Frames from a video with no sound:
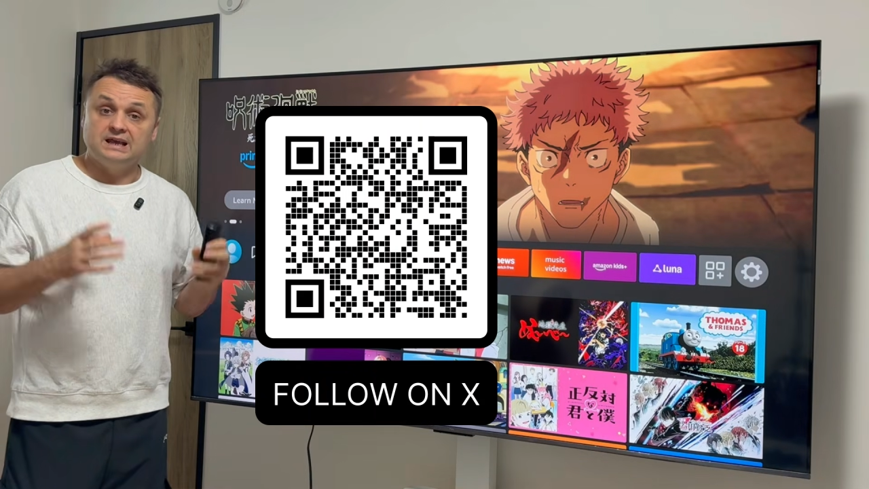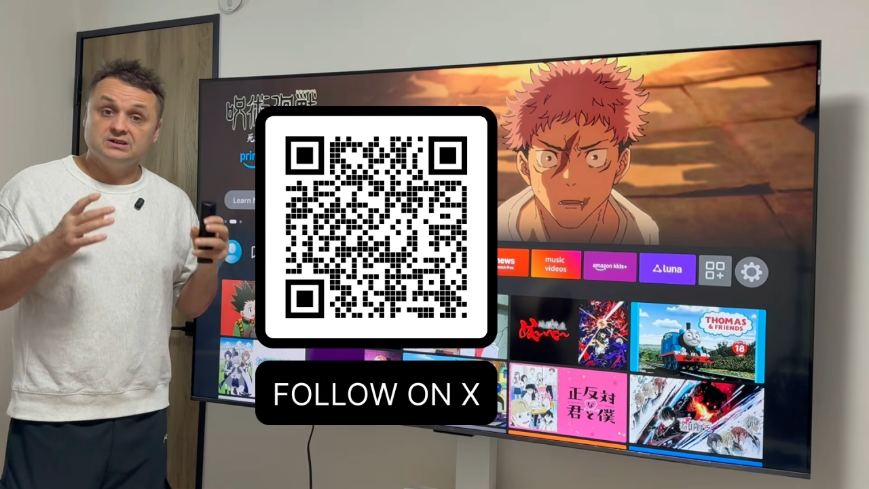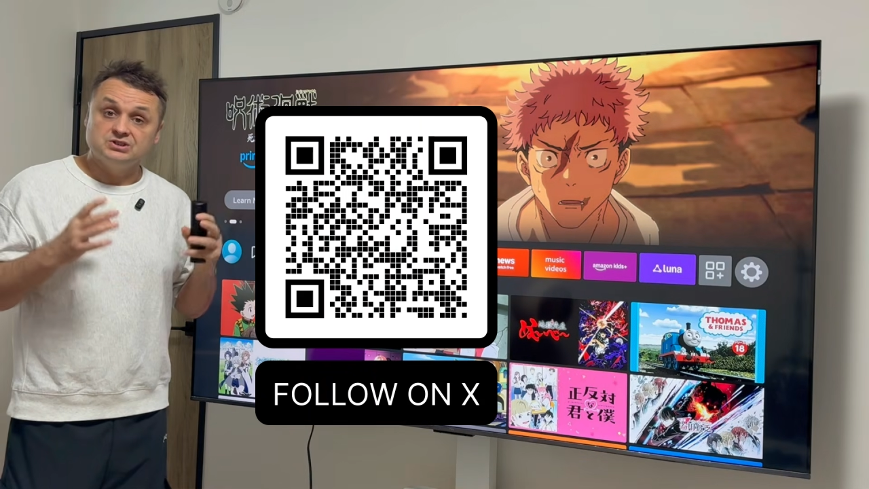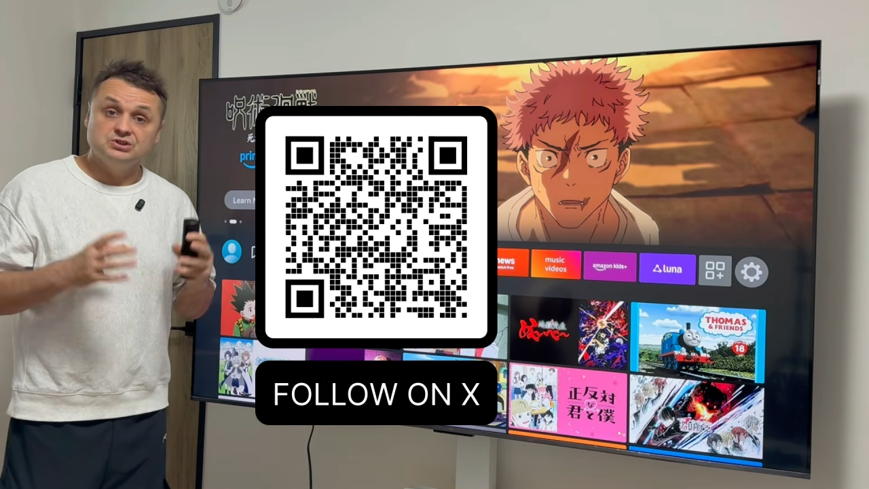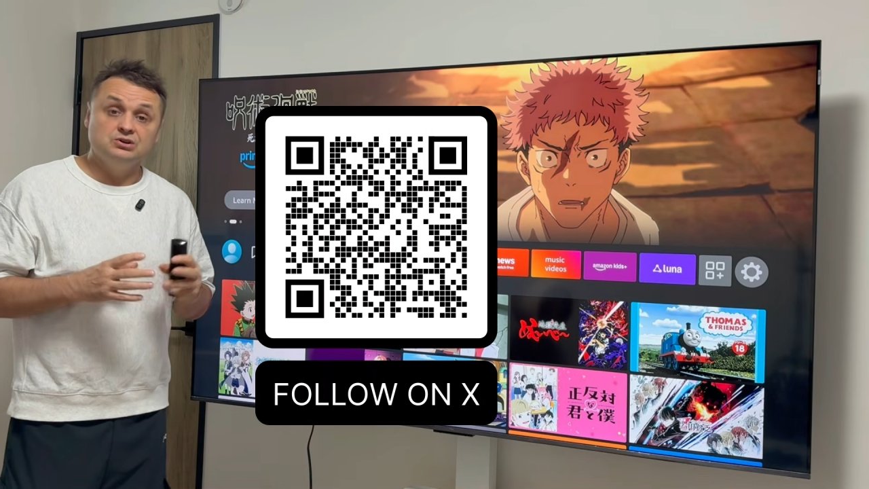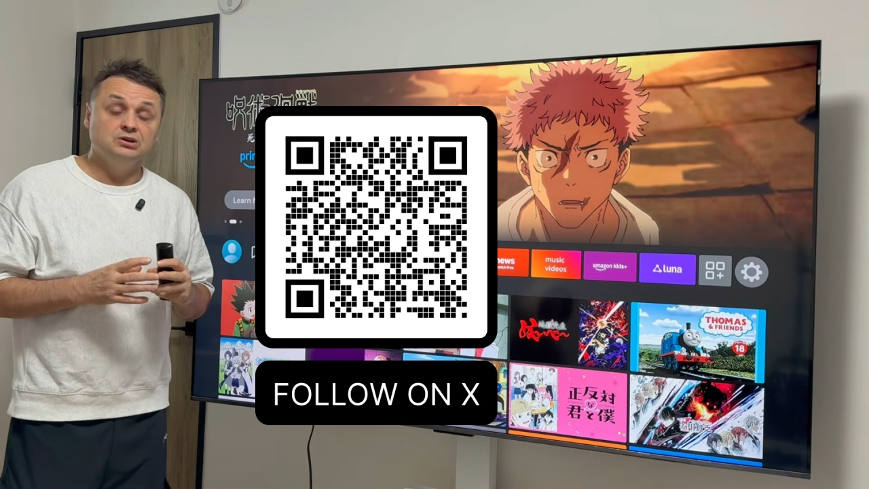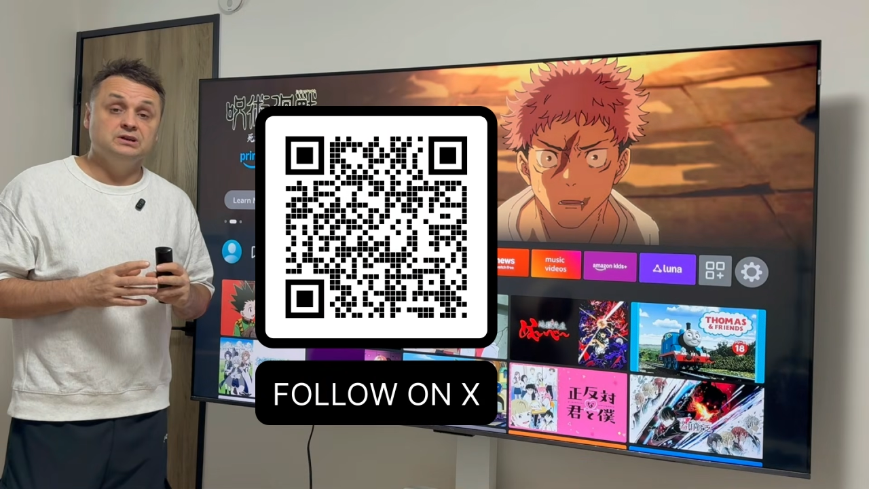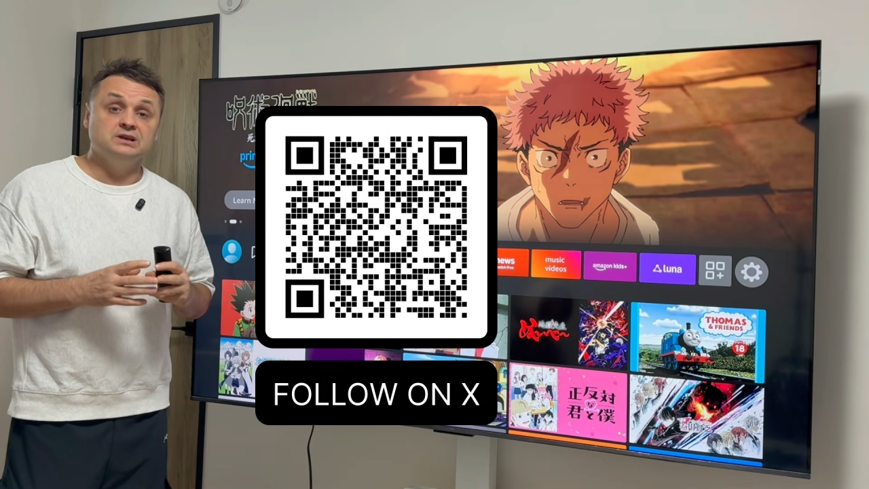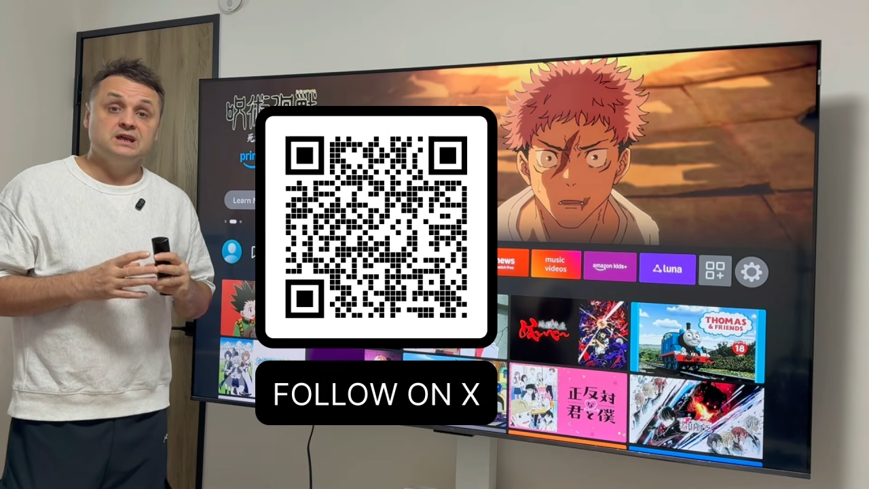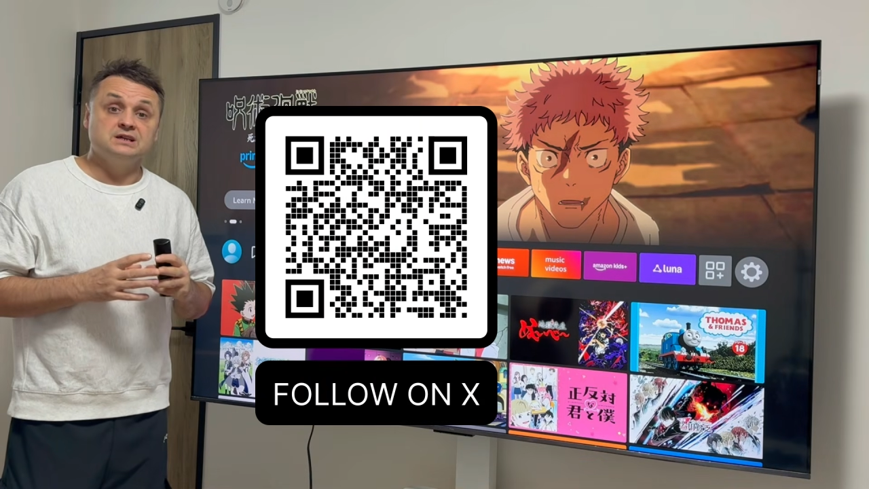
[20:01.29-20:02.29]
and I'll see you all
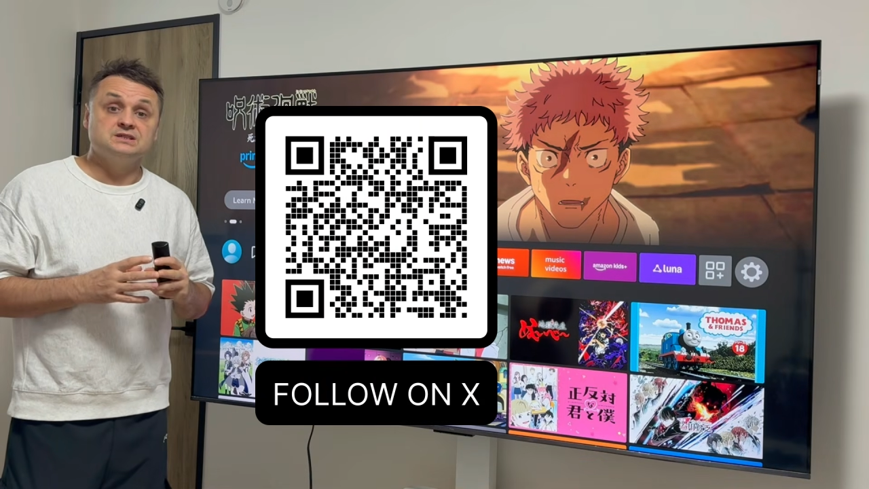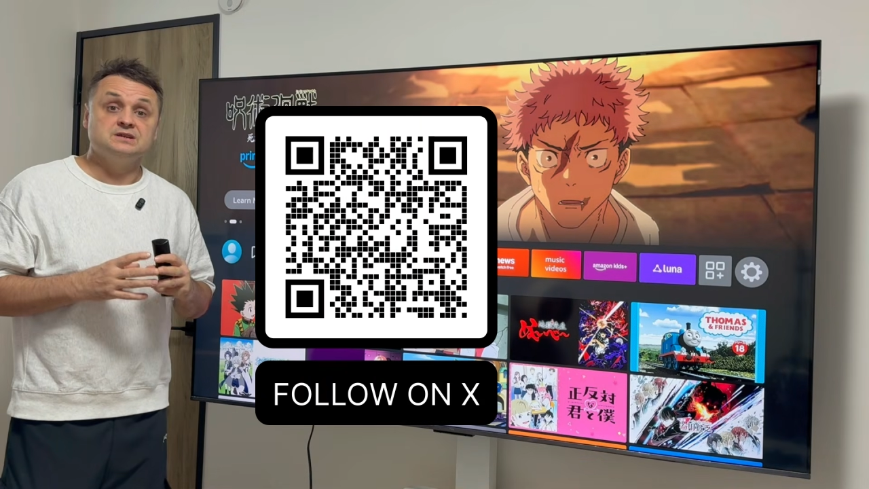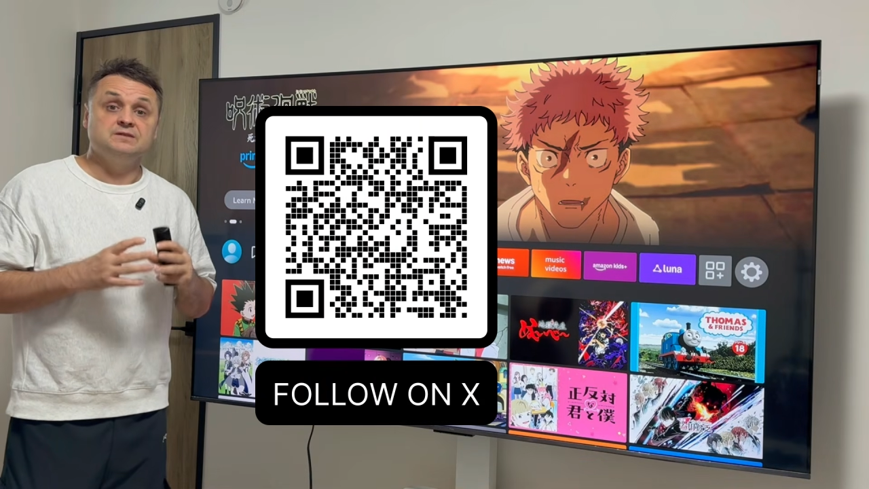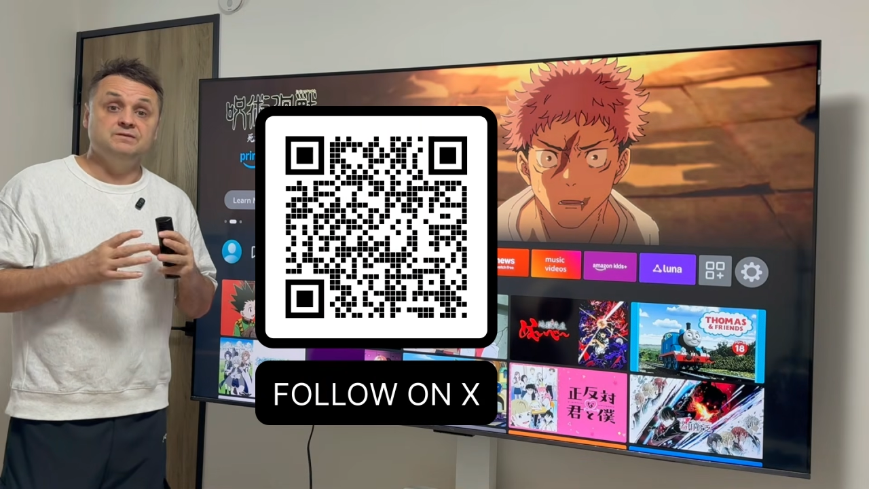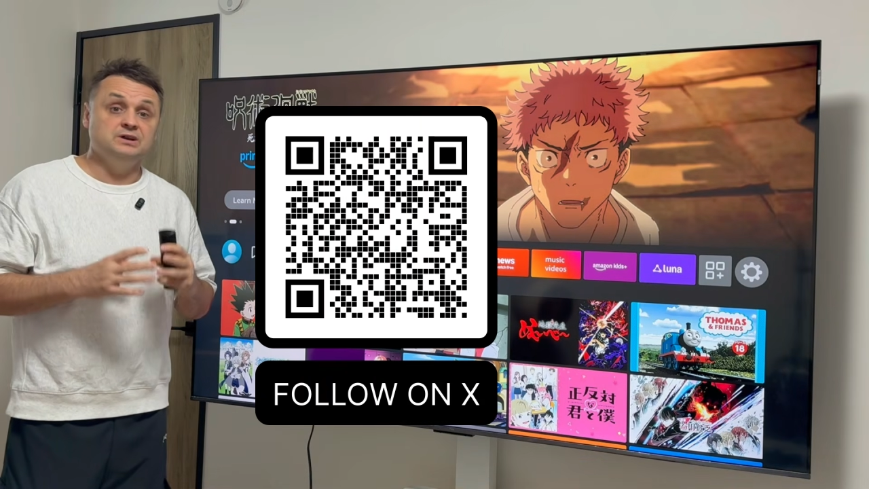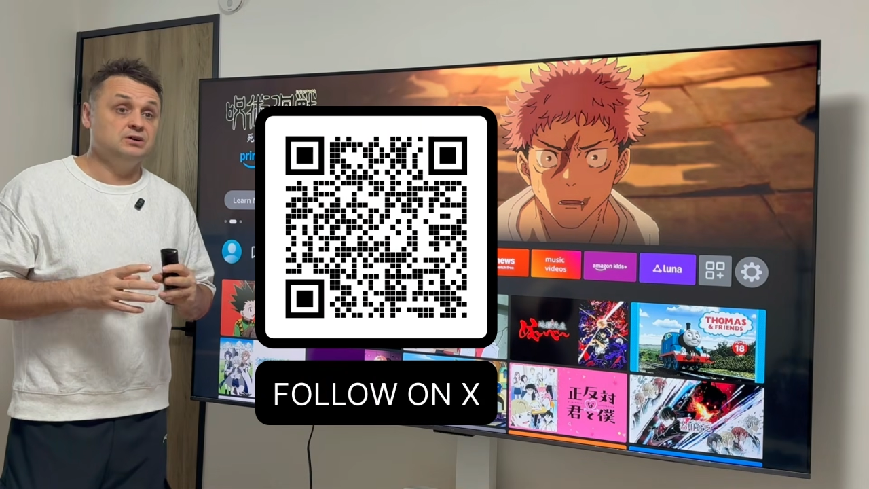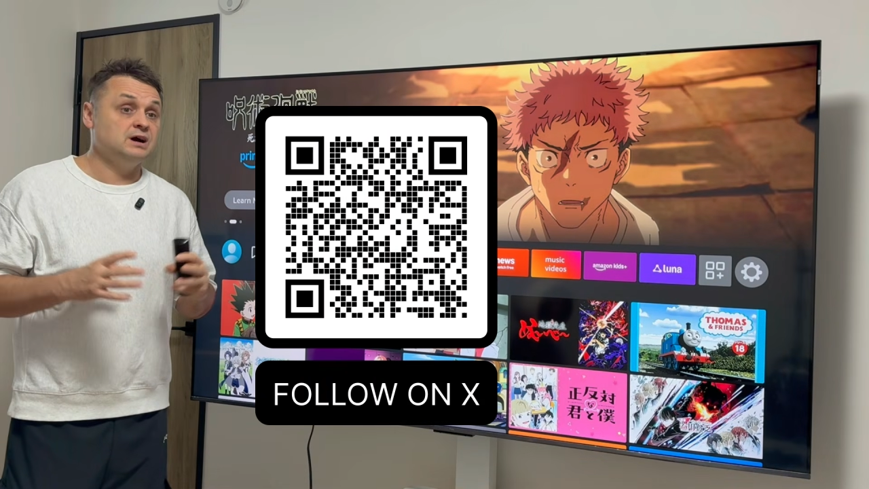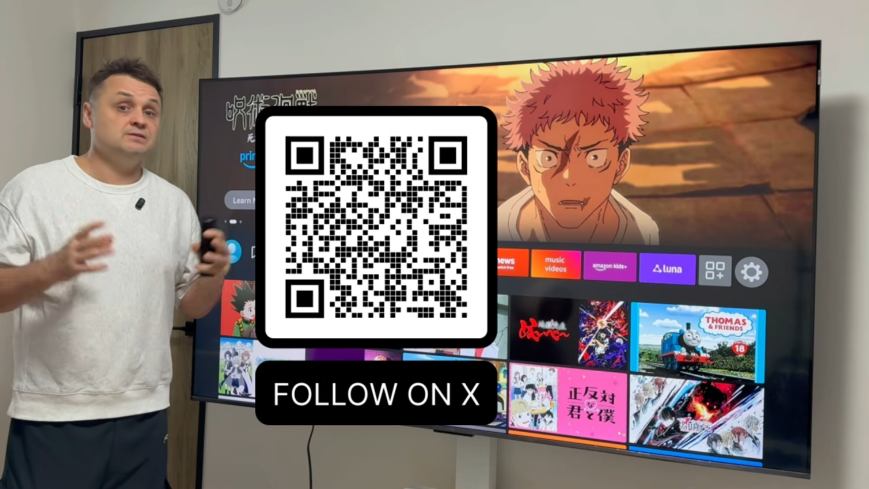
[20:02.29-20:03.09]
in the next video.